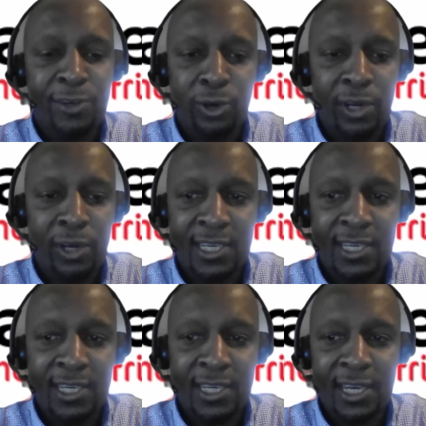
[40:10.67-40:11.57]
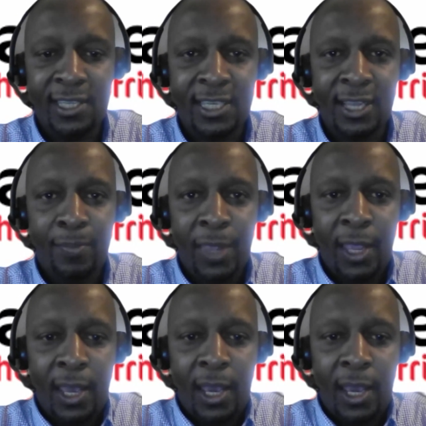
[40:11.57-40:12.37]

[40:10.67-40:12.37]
artificial intelligence.